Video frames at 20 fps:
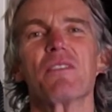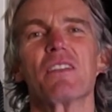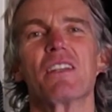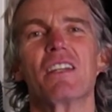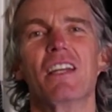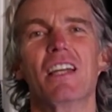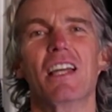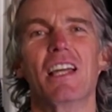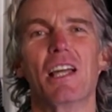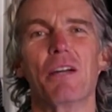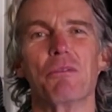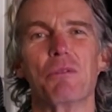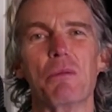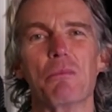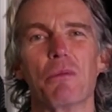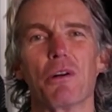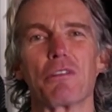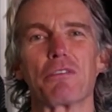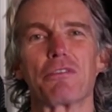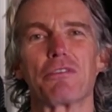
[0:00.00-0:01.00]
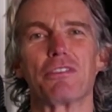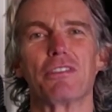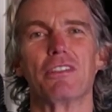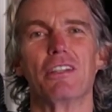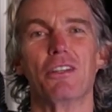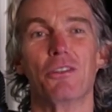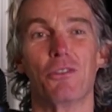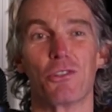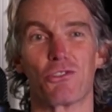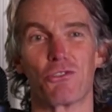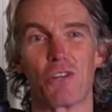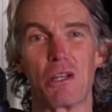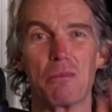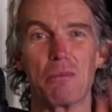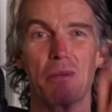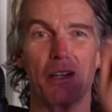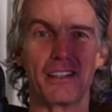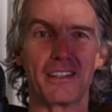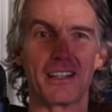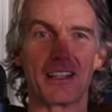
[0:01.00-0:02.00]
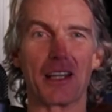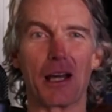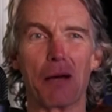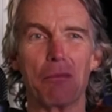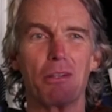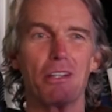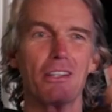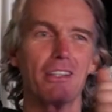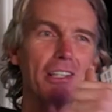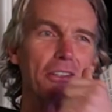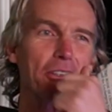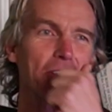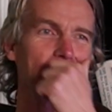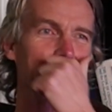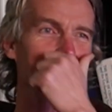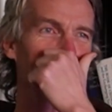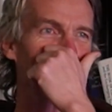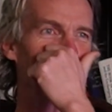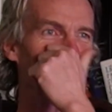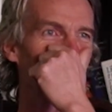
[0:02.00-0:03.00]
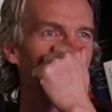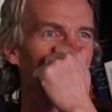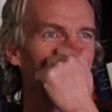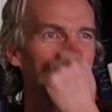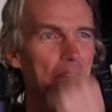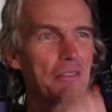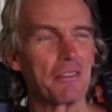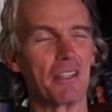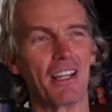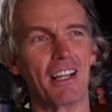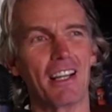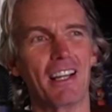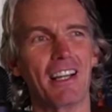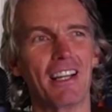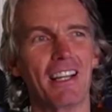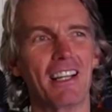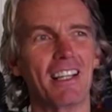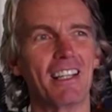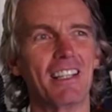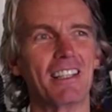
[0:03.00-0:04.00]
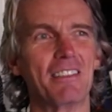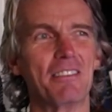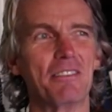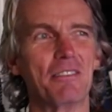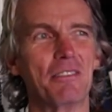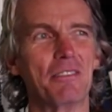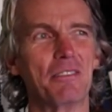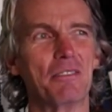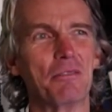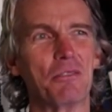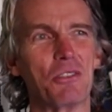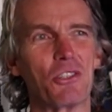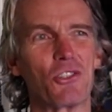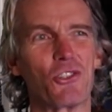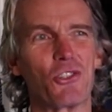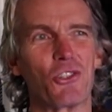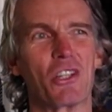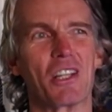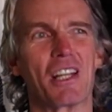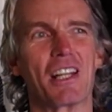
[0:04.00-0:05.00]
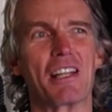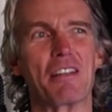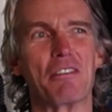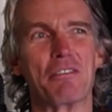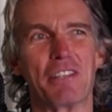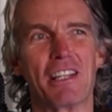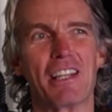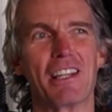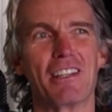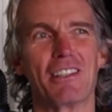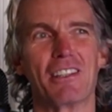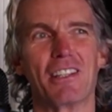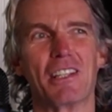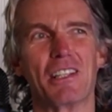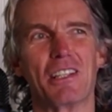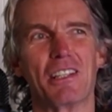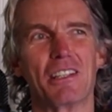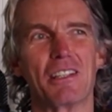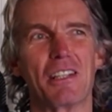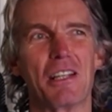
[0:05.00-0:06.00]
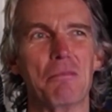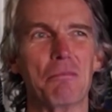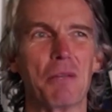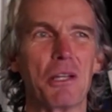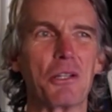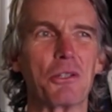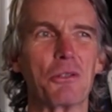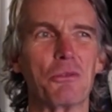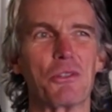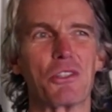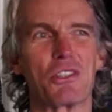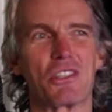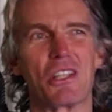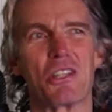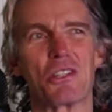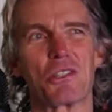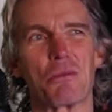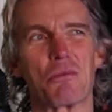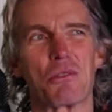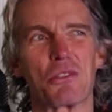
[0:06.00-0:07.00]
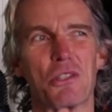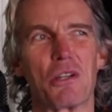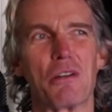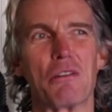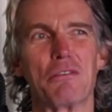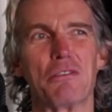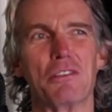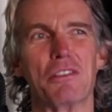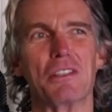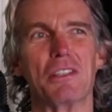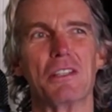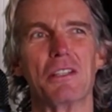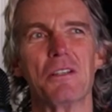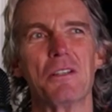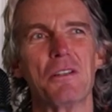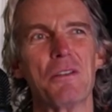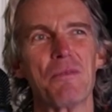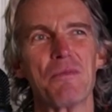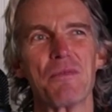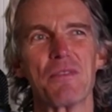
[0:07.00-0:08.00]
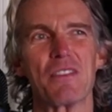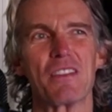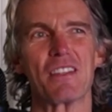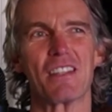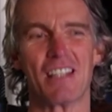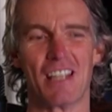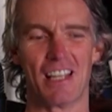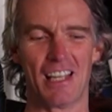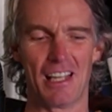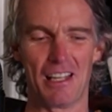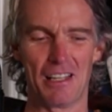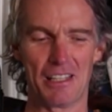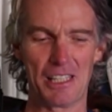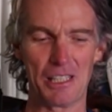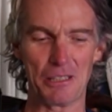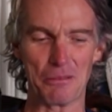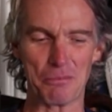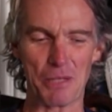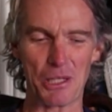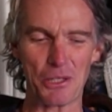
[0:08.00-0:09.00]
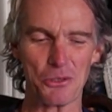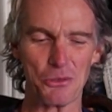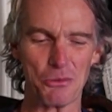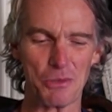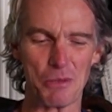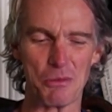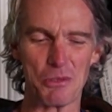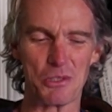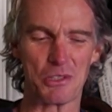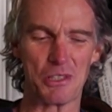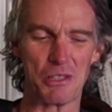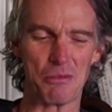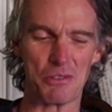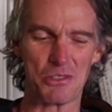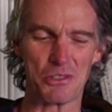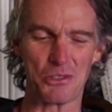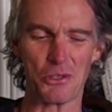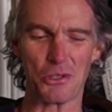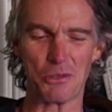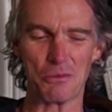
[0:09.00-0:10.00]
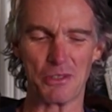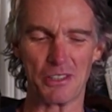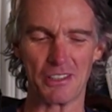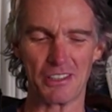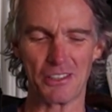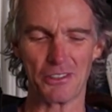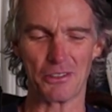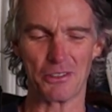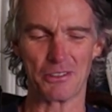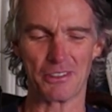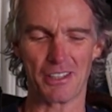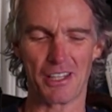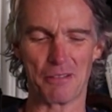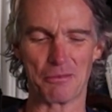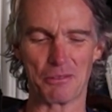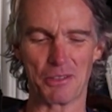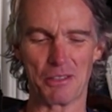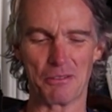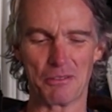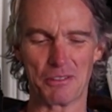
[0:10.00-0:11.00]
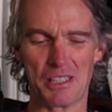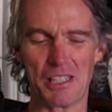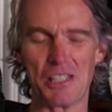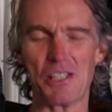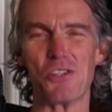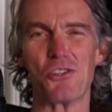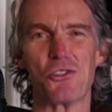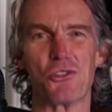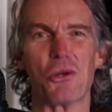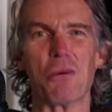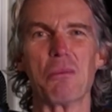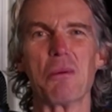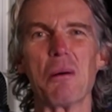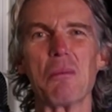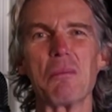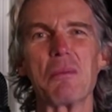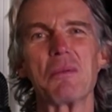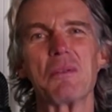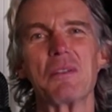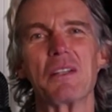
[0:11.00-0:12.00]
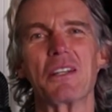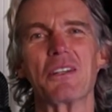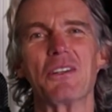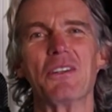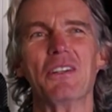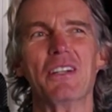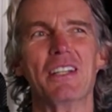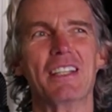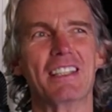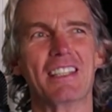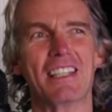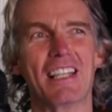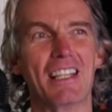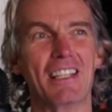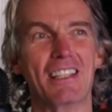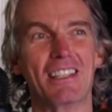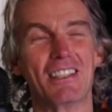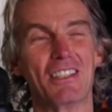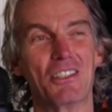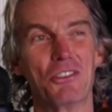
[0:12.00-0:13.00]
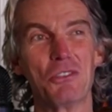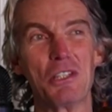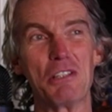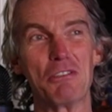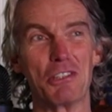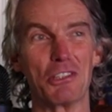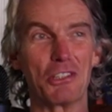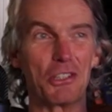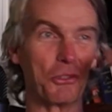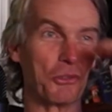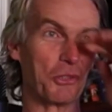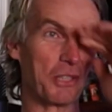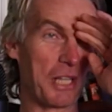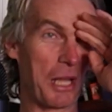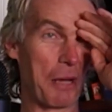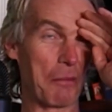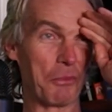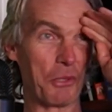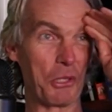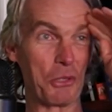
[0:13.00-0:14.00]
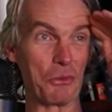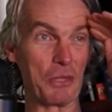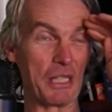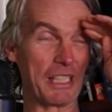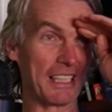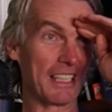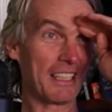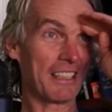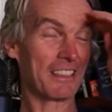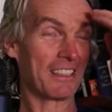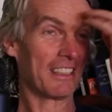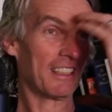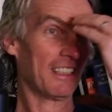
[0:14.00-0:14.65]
And wee Murph, who's right behind the camera, lying on the healing bed, was tuning into Fern, and Michael was saying some stuff, and hearing Michael when he was talking about, that I'm getting his job up, and not even really knowing at that point what he did.